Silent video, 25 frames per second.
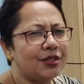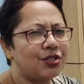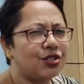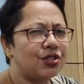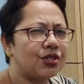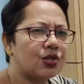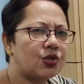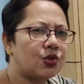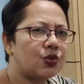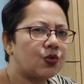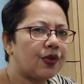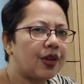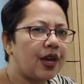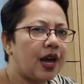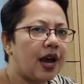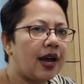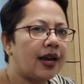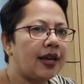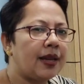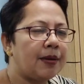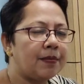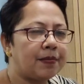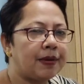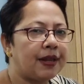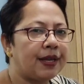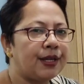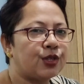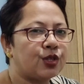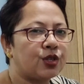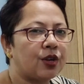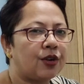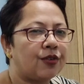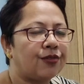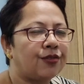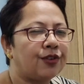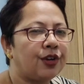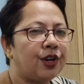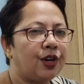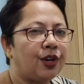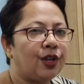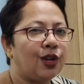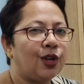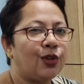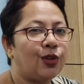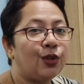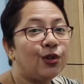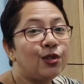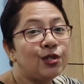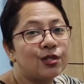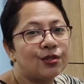but just we are in place of
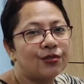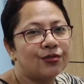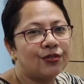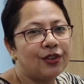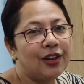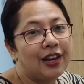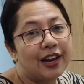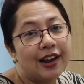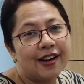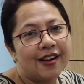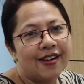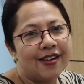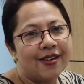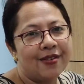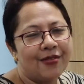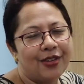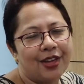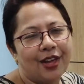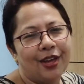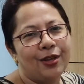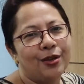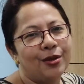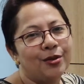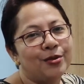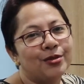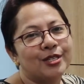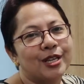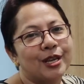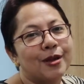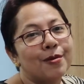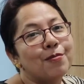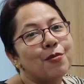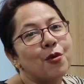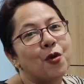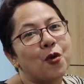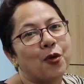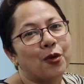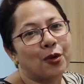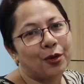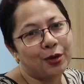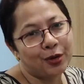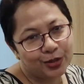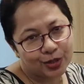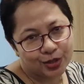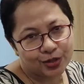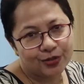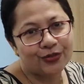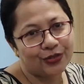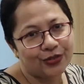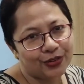usefuler, we are using more
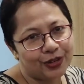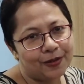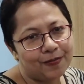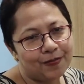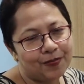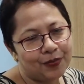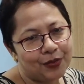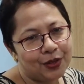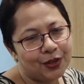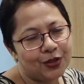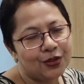useful.